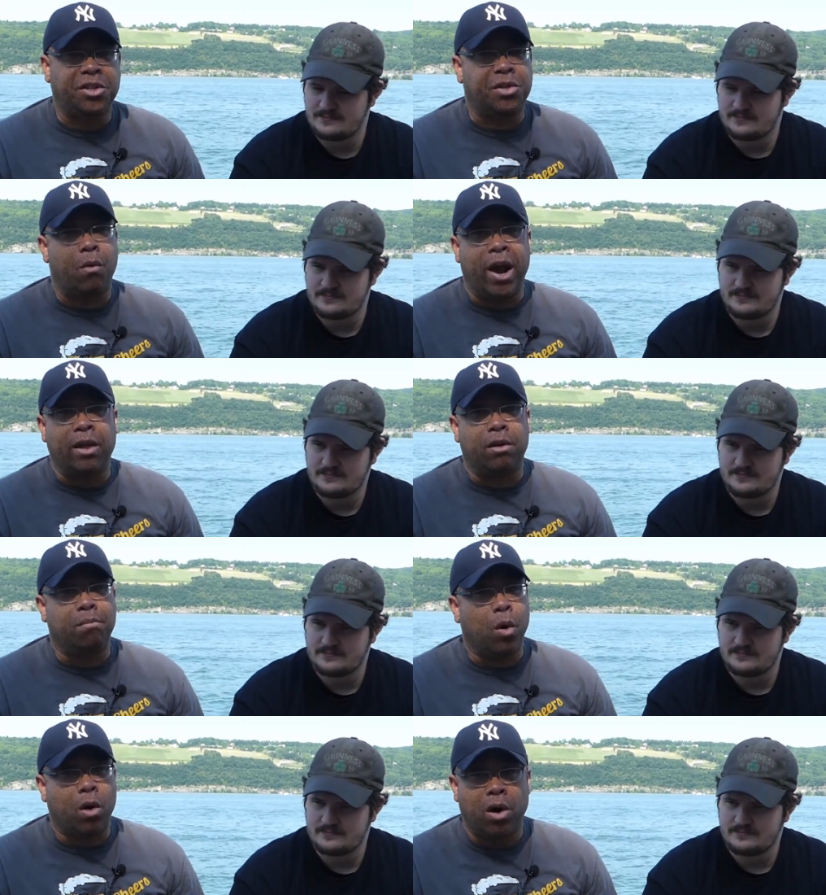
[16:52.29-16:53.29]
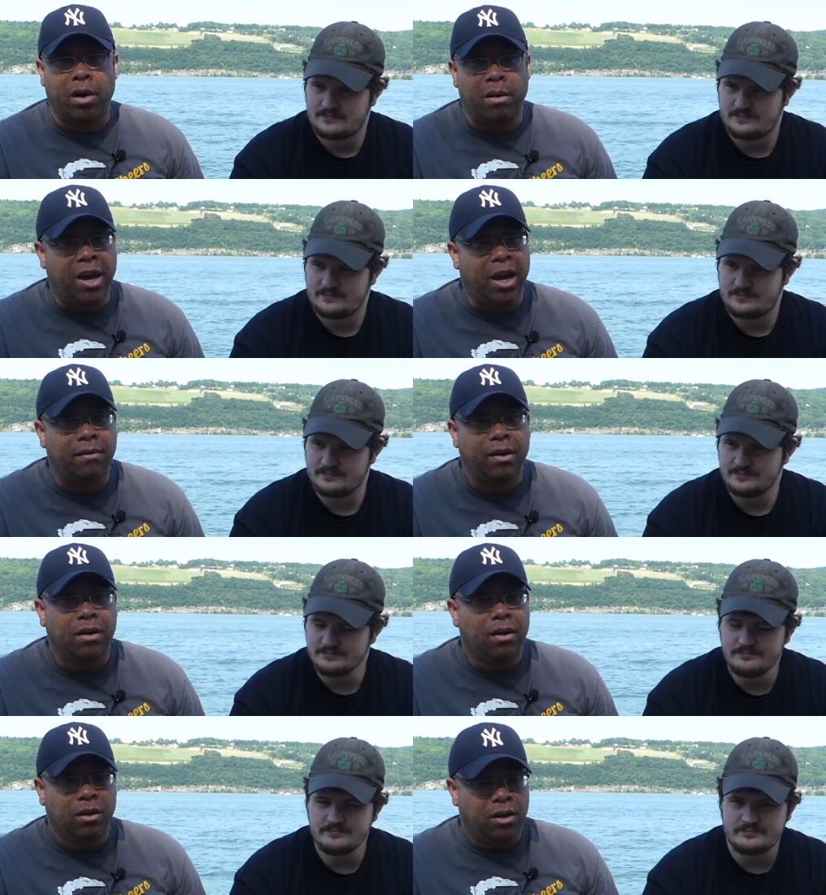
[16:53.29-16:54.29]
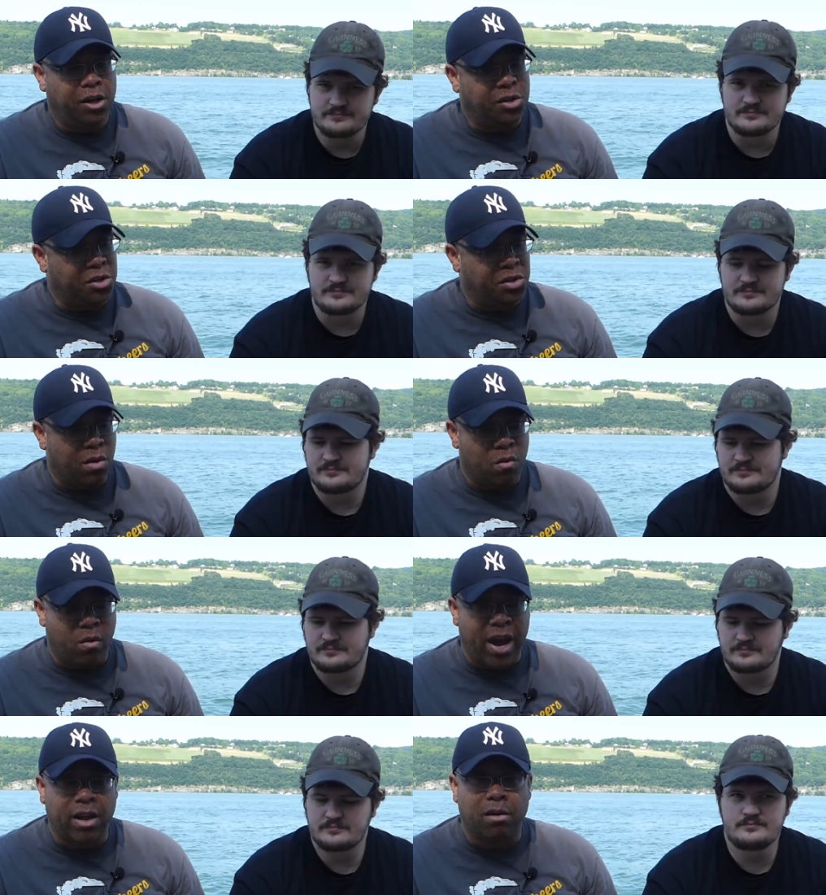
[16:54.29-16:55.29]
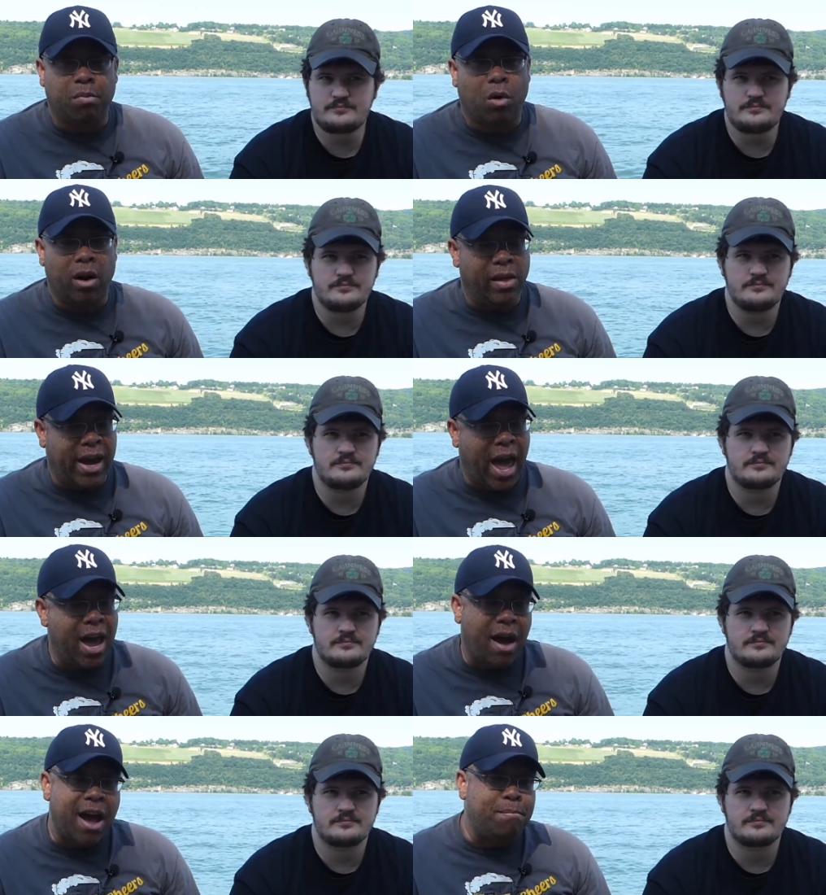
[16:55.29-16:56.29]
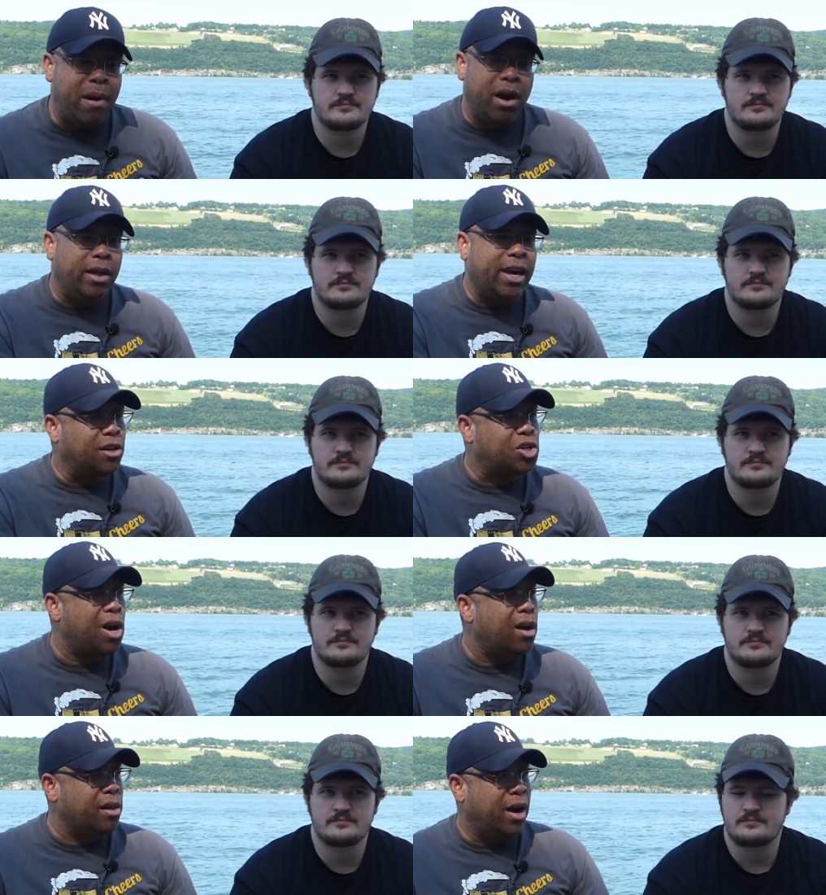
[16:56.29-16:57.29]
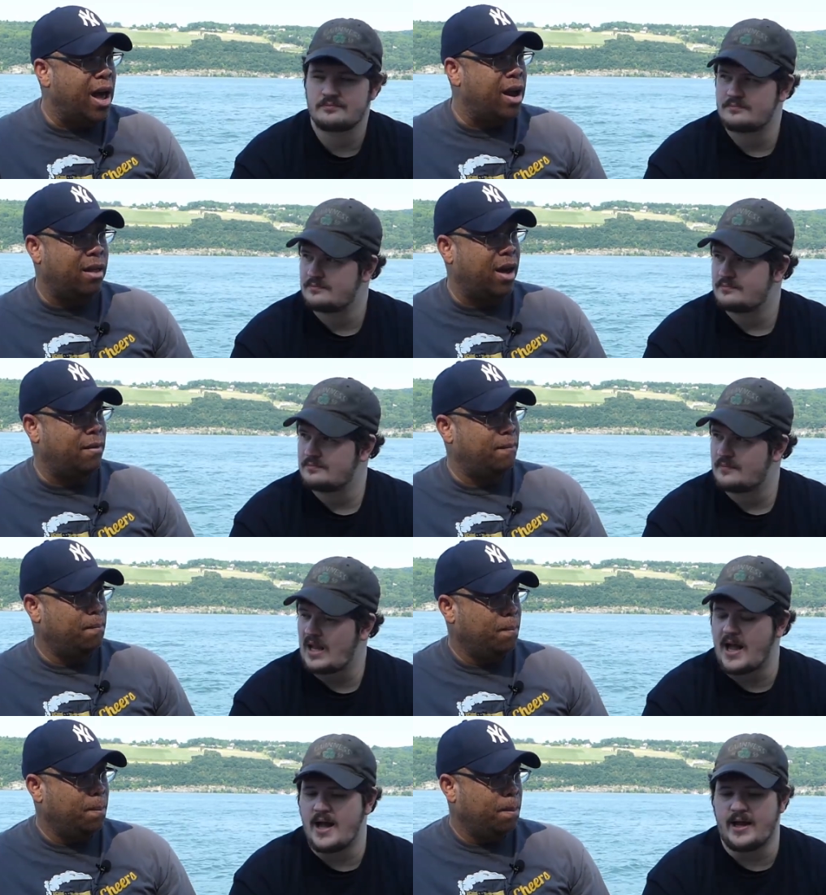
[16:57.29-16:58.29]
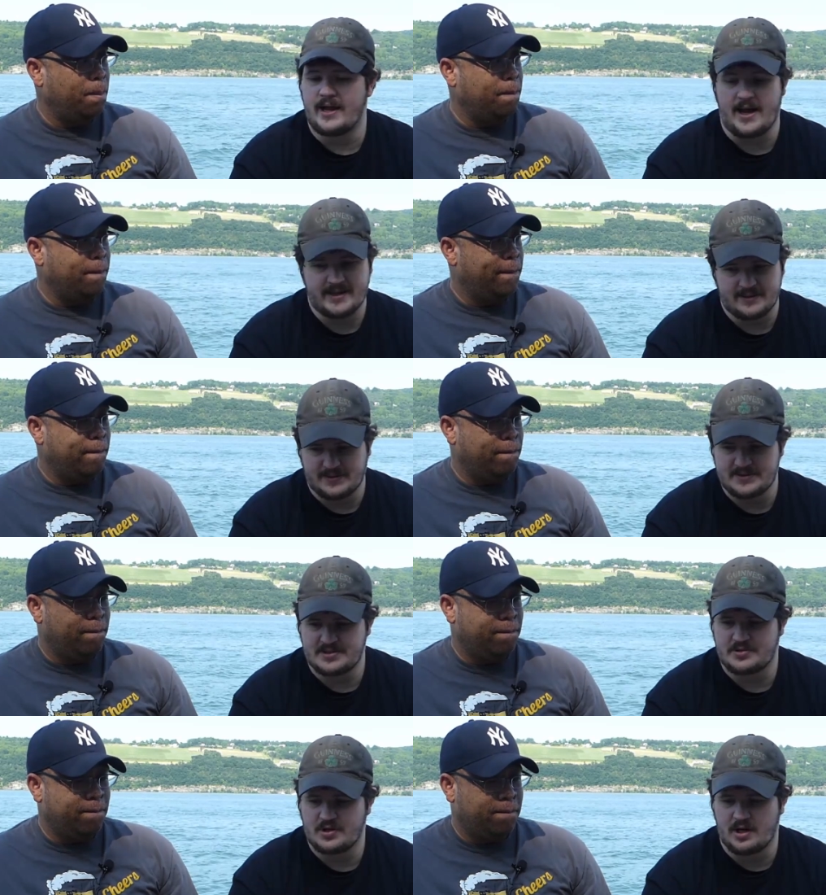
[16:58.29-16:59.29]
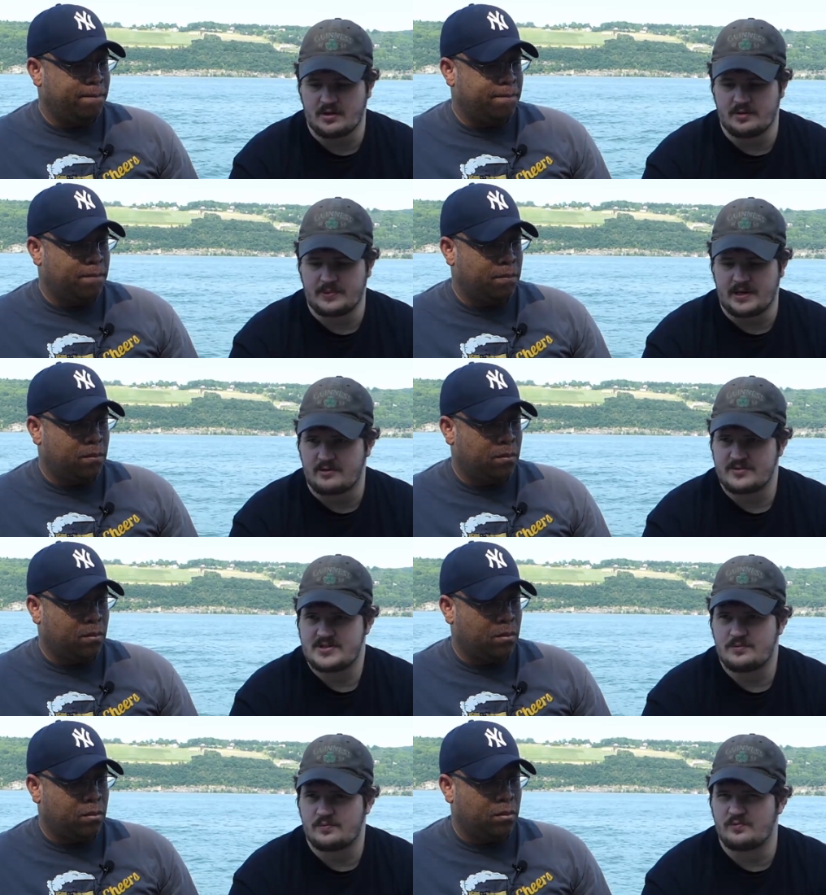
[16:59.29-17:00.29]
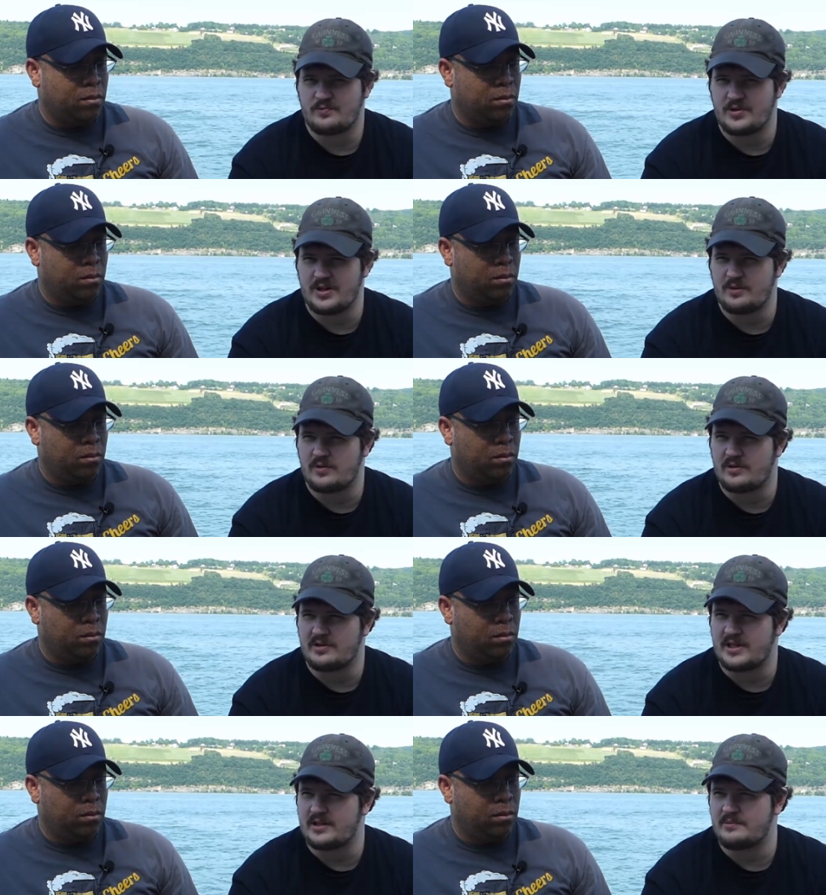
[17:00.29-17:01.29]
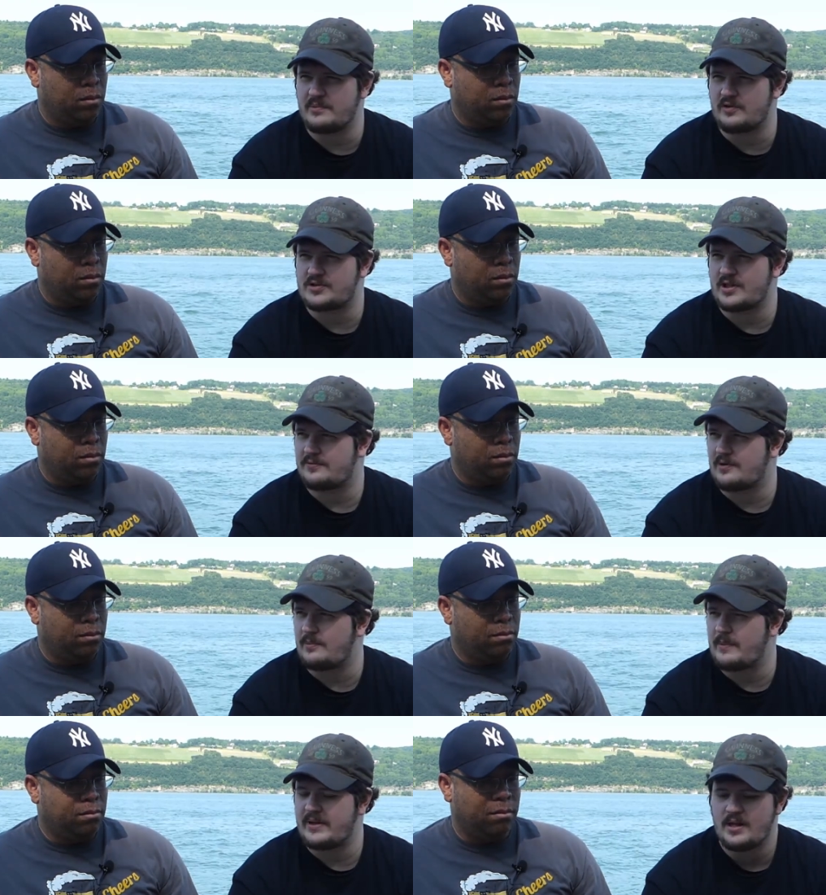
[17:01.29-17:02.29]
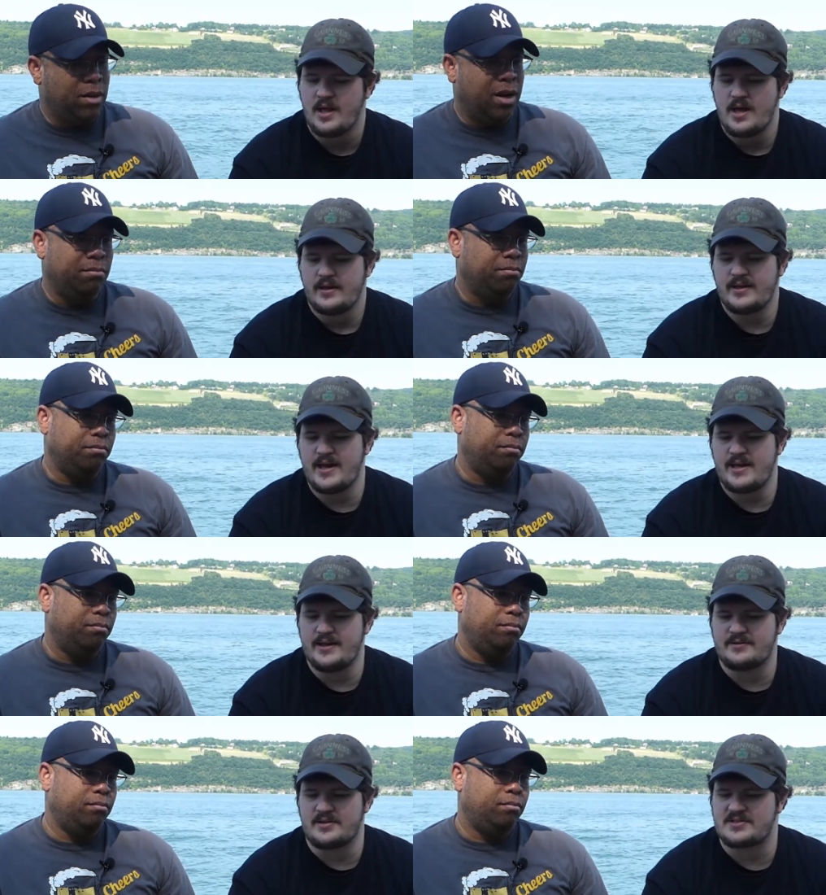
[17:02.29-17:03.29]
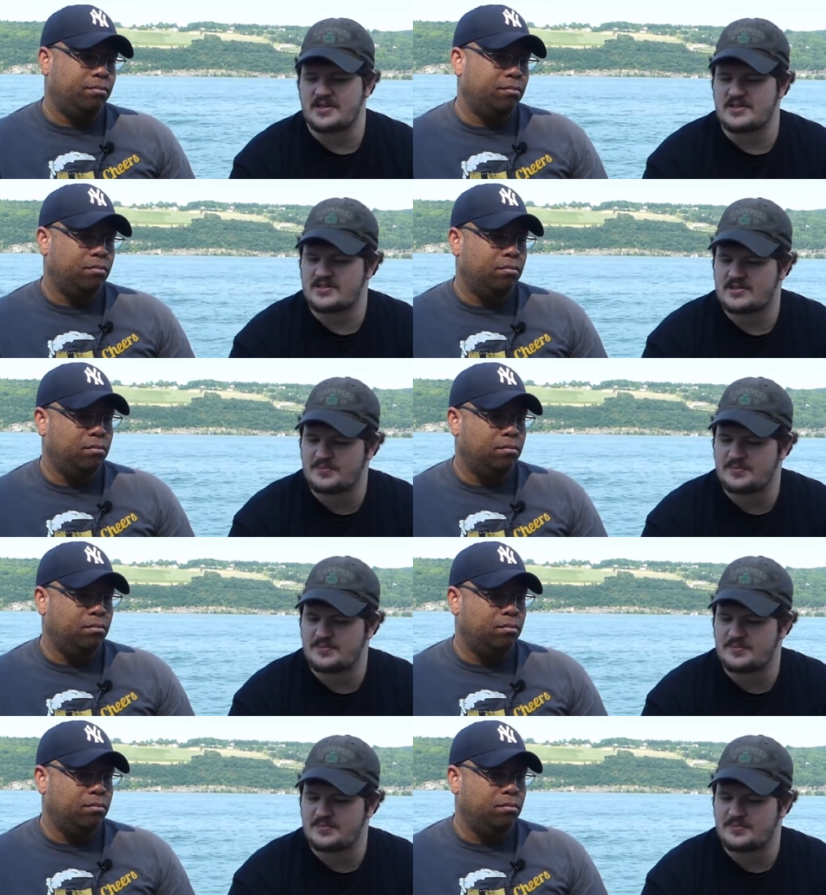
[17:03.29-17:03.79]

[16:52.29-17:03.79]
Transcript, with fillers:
Speaker 1: just a regular porter to me. It's just the regular port. Like, I, I barely get chocolate out of that.
Speaker 2: I, I can taste the chocolate, but I don't see really where they're getting the milkshake from. I mean, yeah, yeah it does taste